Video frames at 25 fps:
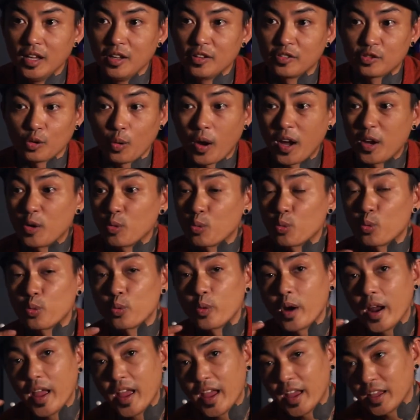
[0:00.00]
So I
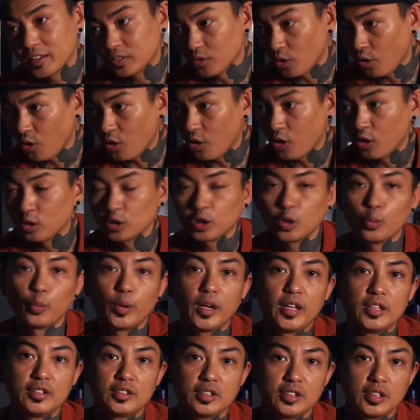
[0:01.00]
ran all the
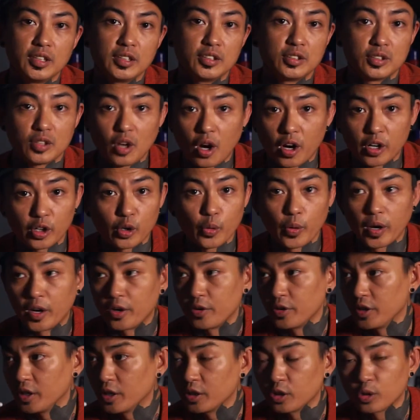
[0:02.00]
way to the cargo
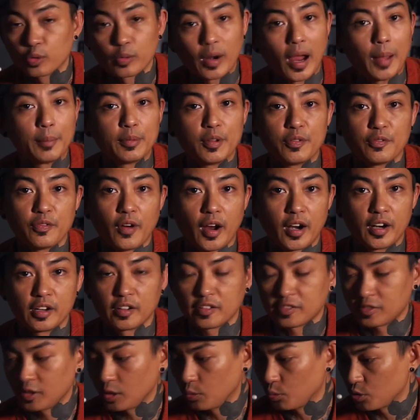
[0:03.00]
area, grabbed the fire
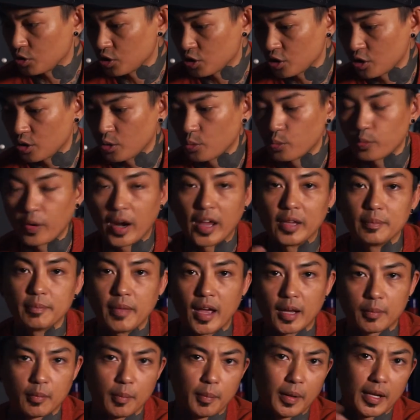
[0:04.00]
extinguisher, ran back.